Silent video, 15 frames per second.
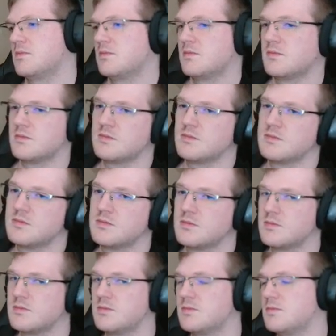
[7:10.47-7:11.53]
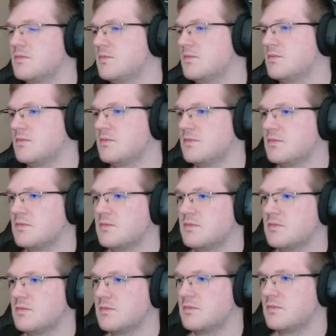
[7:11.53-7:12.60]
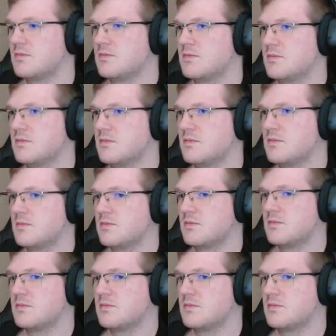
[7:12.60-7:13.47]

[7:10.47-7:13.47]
(not speaking)